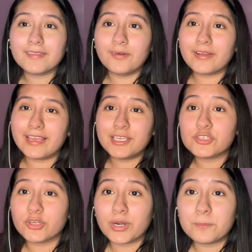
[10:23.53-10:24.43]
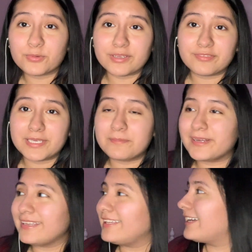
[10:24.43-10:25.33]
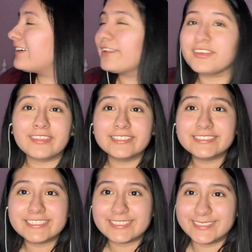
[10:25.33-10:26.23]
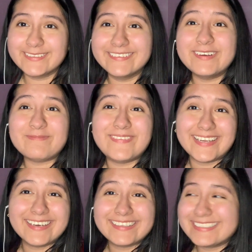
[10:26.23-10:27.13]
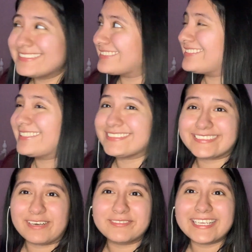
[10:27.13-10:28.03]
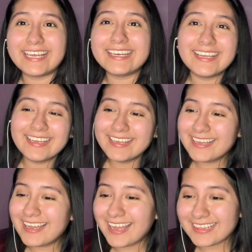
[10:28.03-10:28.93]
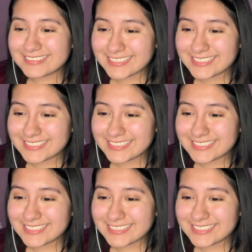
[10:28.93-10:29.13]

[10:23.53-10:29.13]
Okay, he showed up briefly, but he had other things to do, apparently, so he just left again. Let's